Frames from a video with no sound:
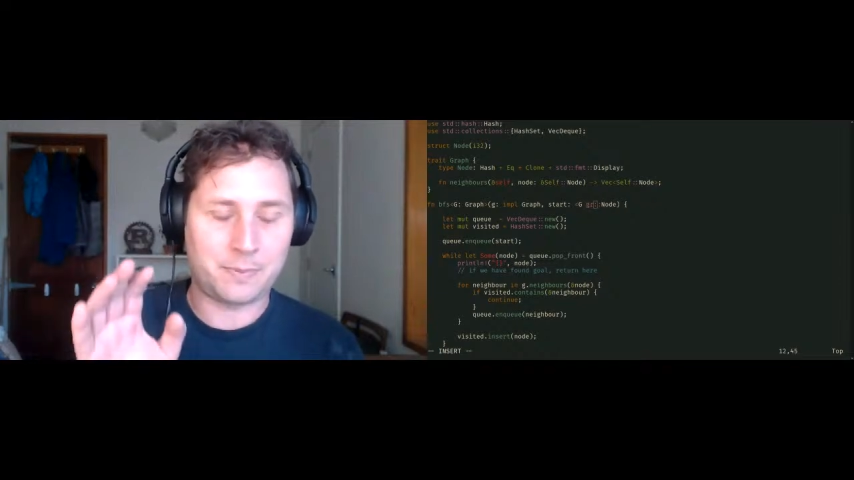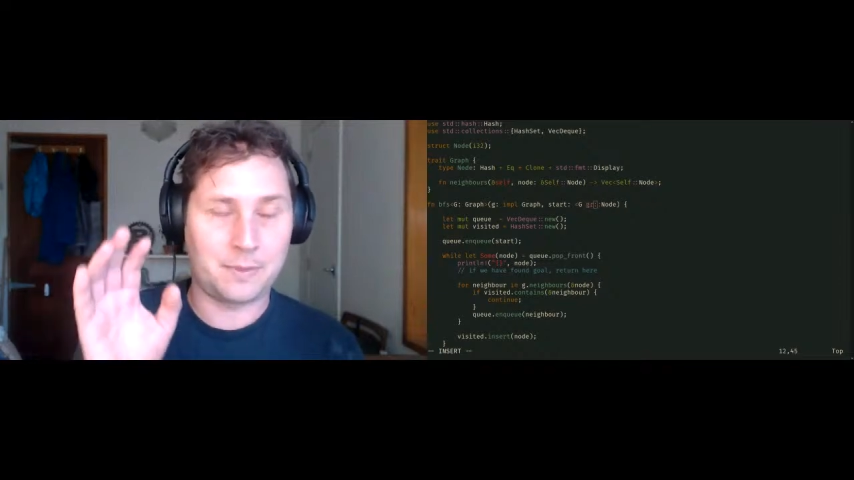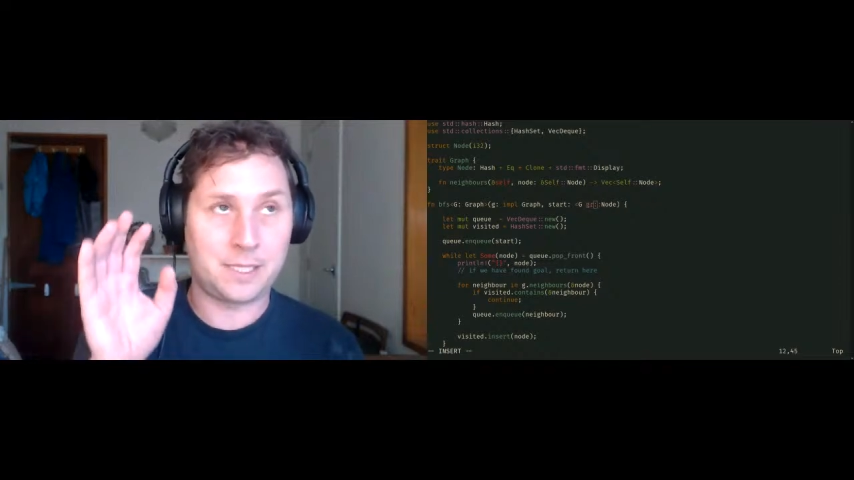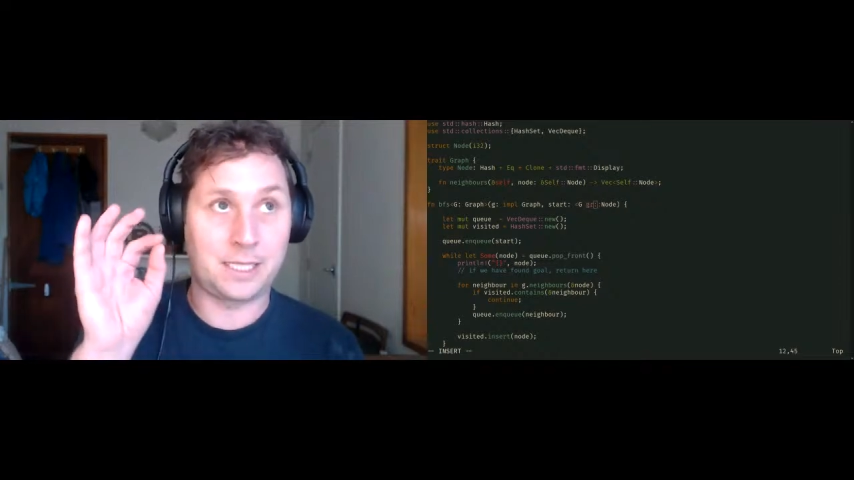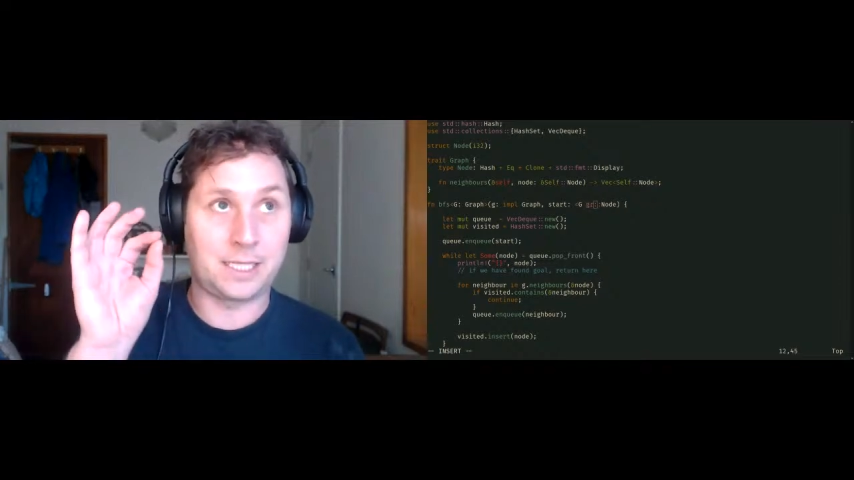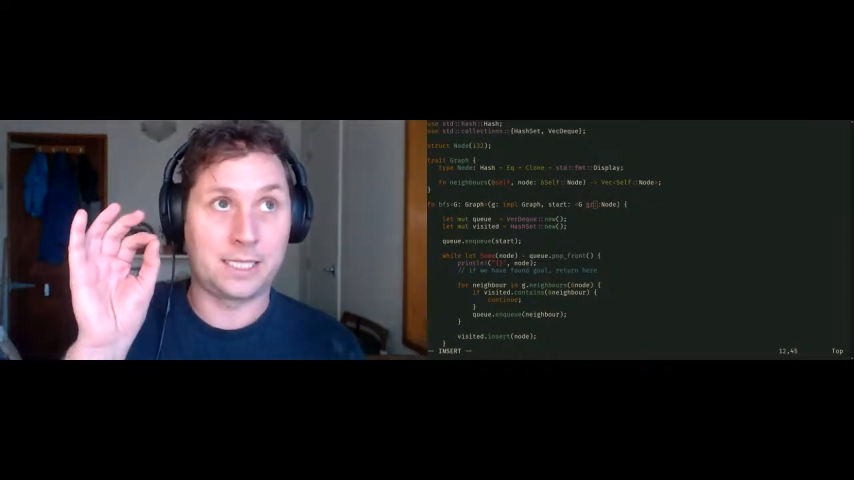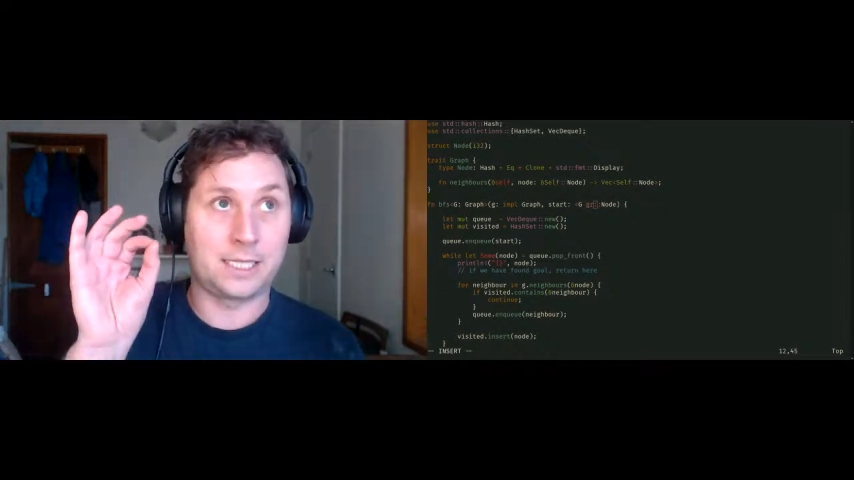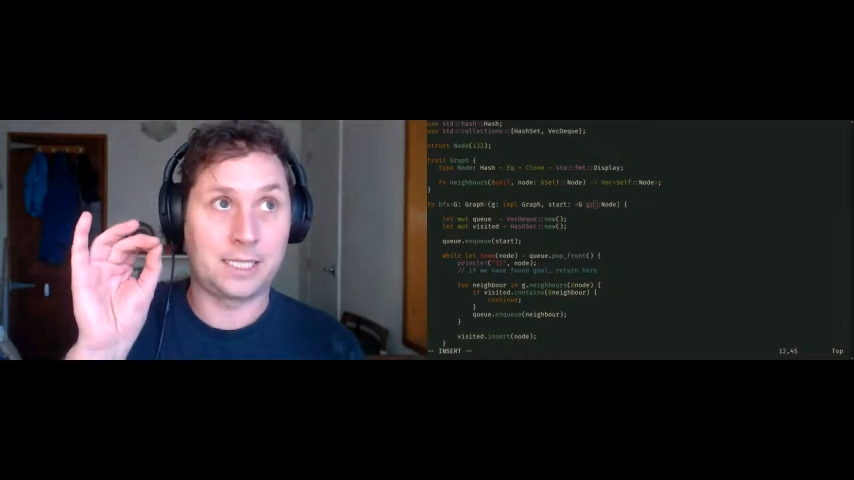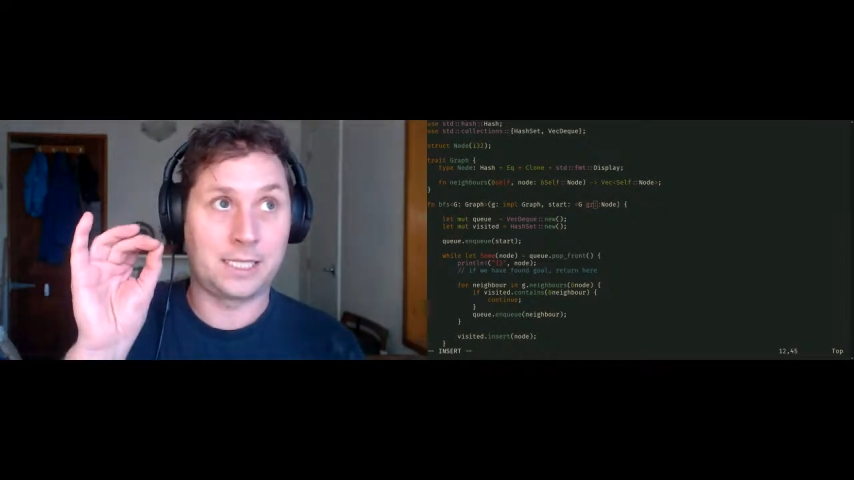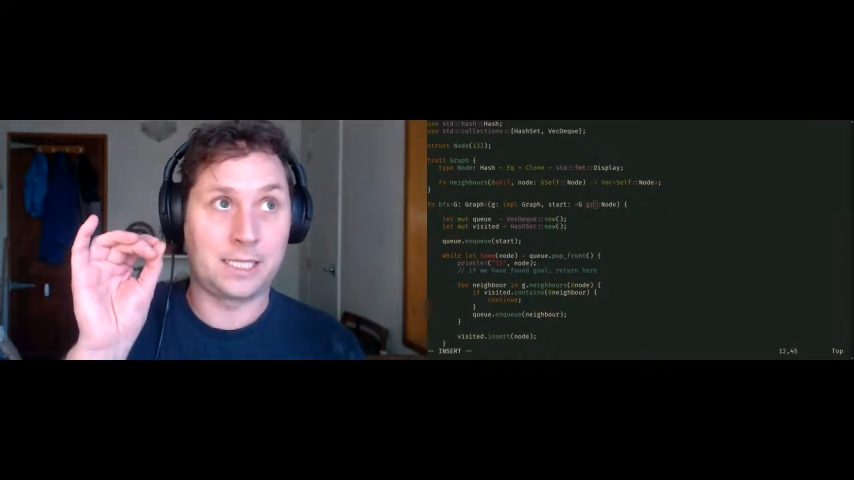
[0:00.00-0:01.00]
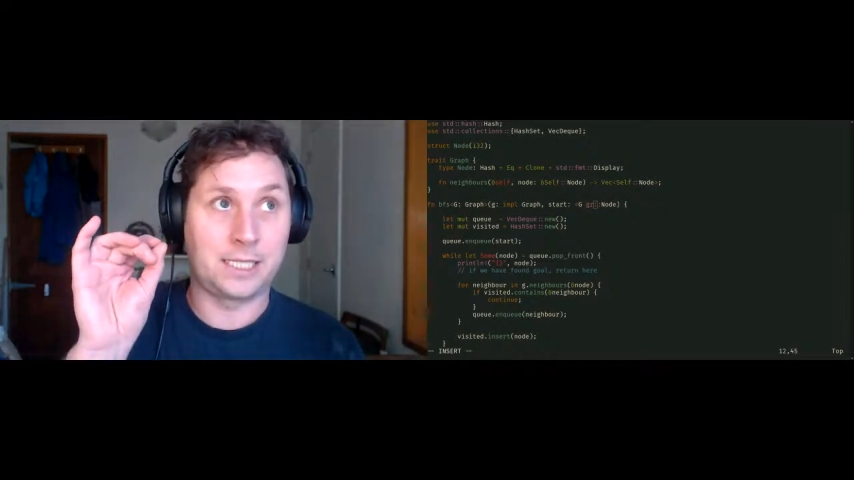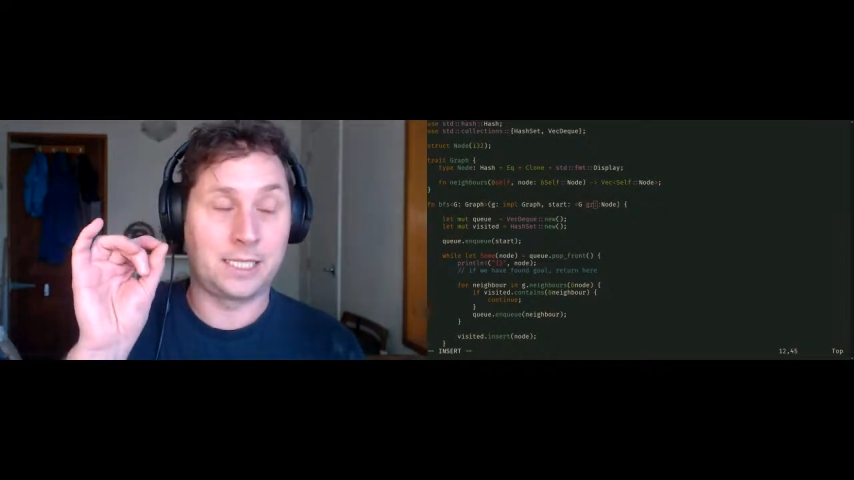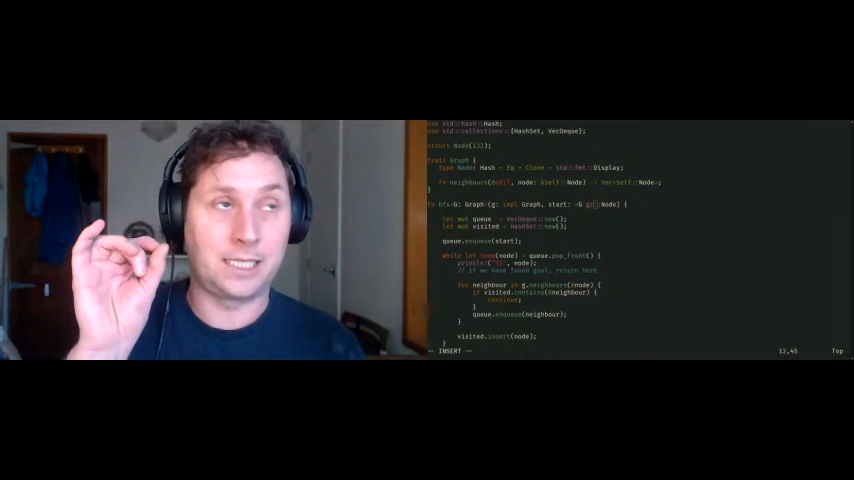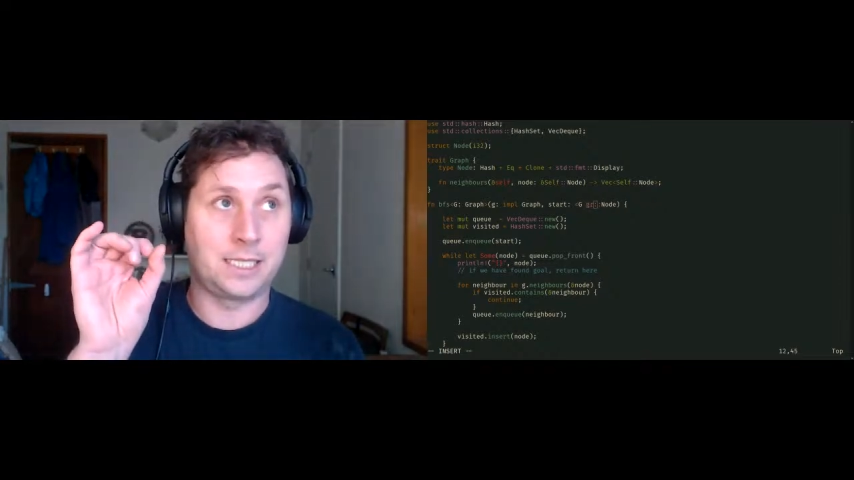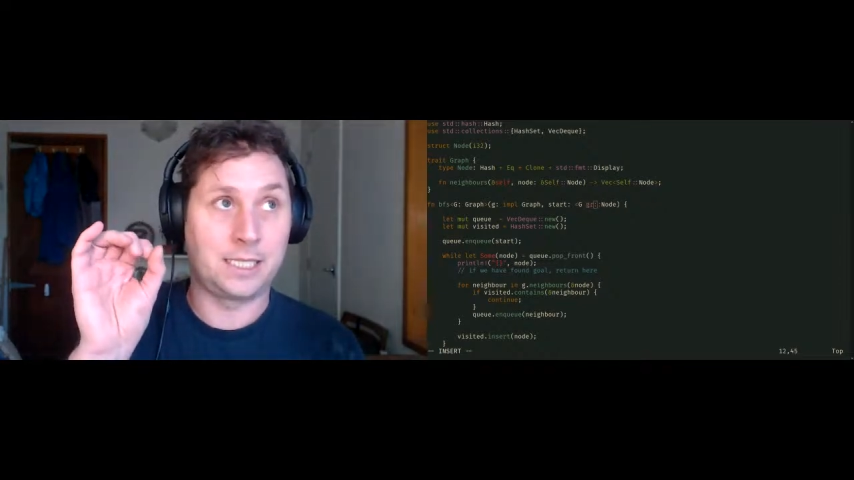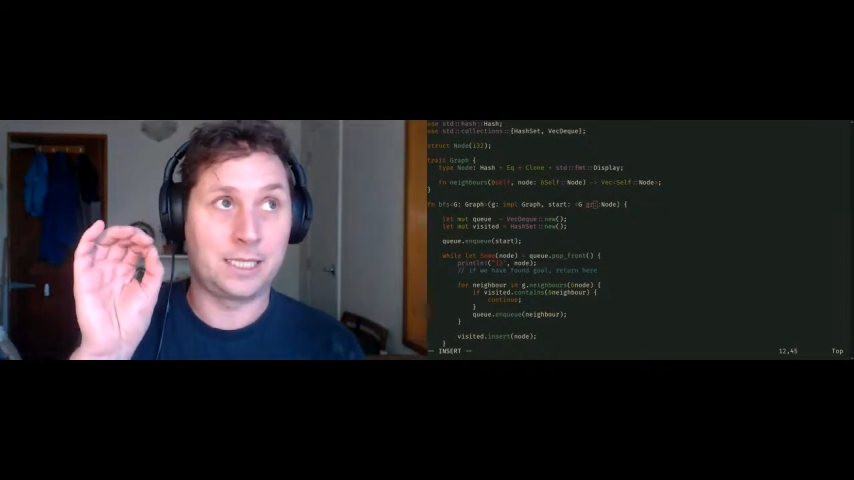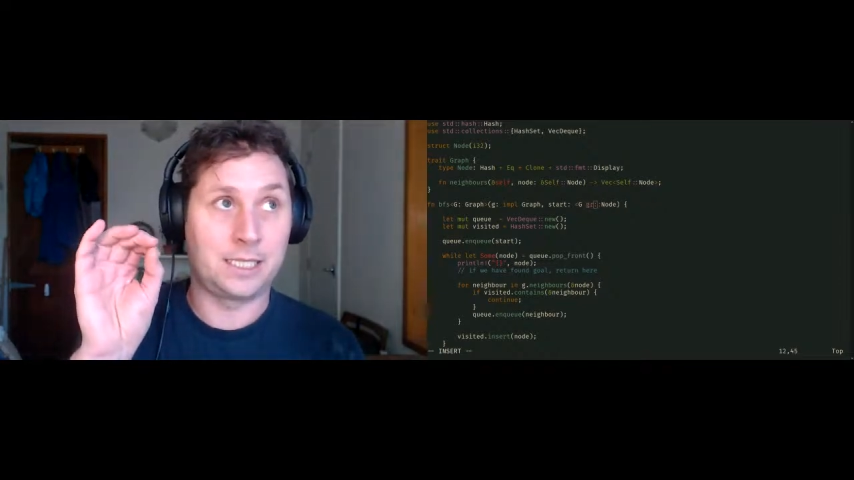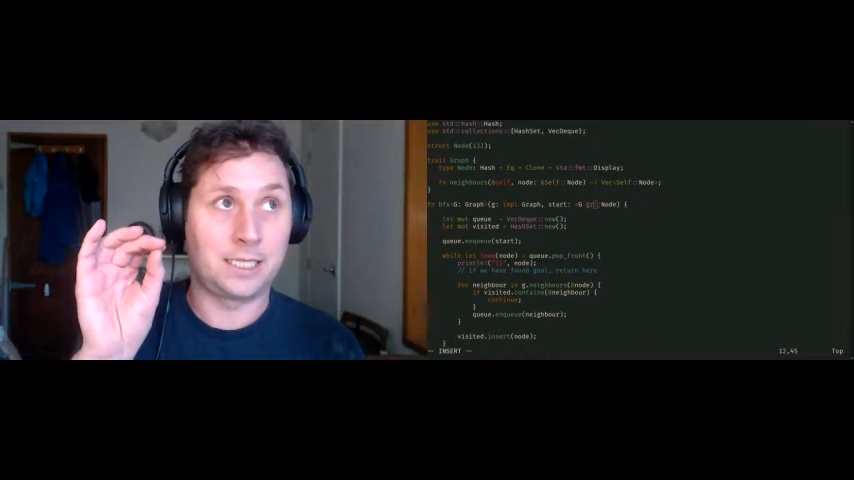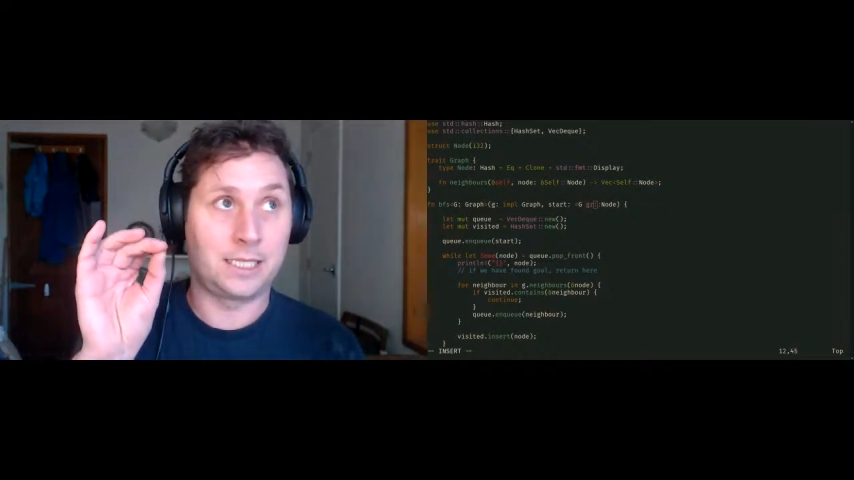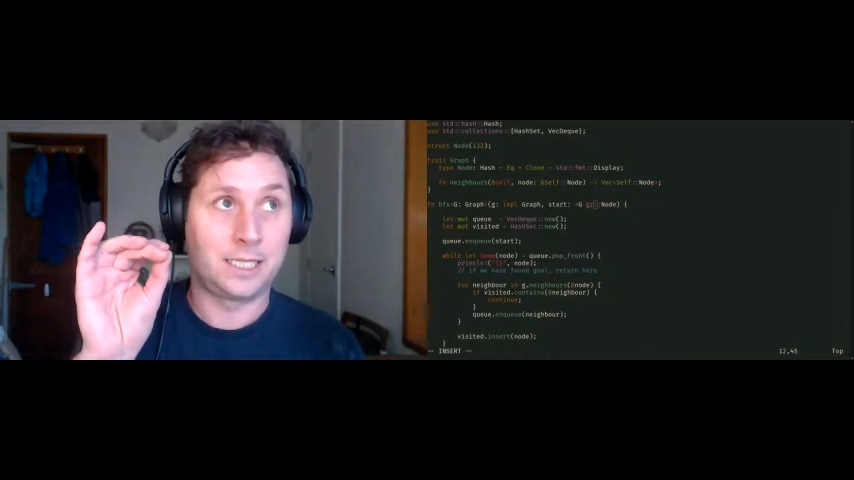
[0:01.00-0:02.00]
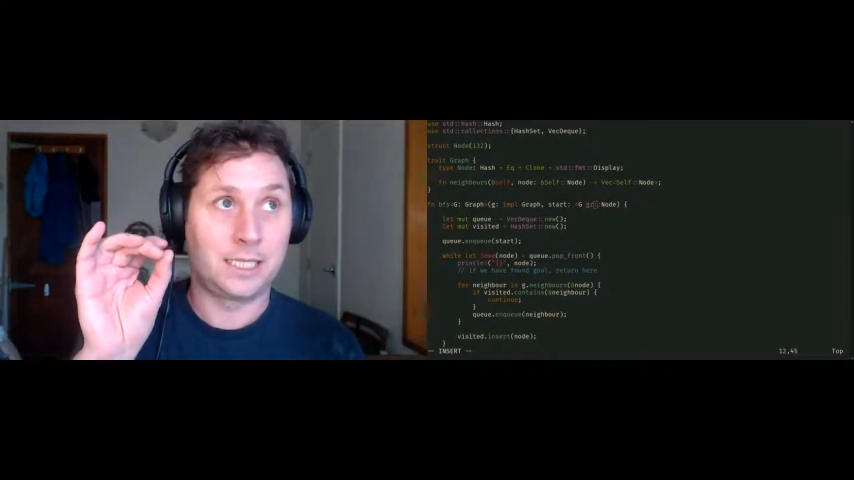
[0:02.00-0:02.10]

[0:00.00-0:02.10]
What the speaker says: the